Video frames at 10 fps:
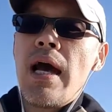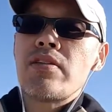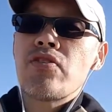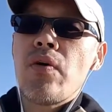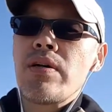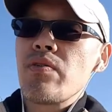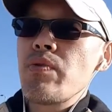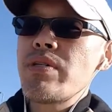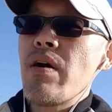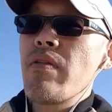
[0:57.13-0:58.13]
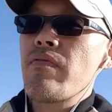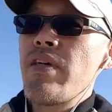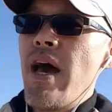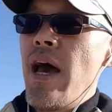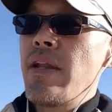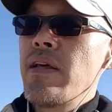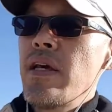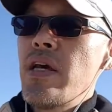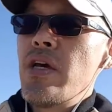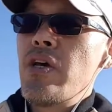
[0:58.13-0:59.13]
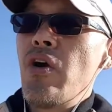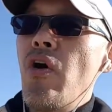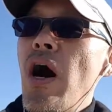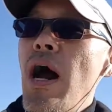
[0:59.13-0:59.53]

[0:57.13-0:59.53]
And so as a result of that, you know,